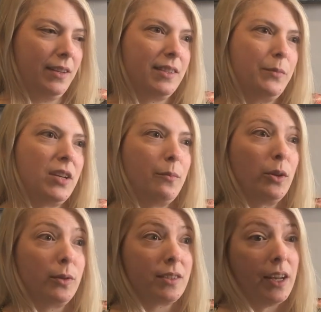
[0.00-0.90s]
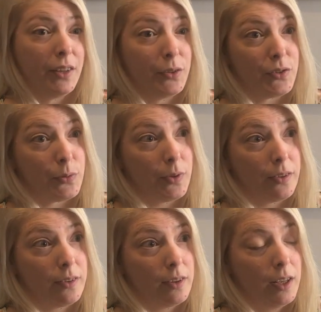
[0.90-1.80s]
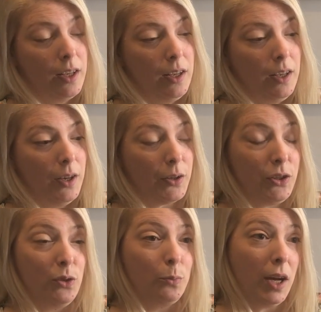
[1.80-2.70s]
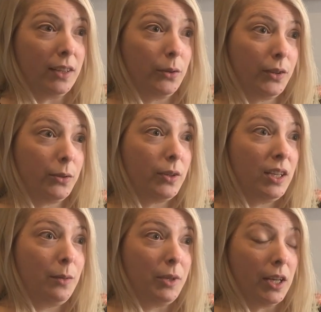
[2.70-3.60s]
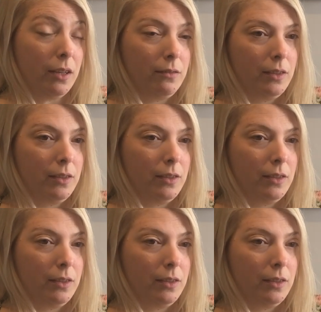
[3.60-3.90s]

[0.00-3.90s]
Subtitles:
in September was diagnosed with acute myeloid leukemia.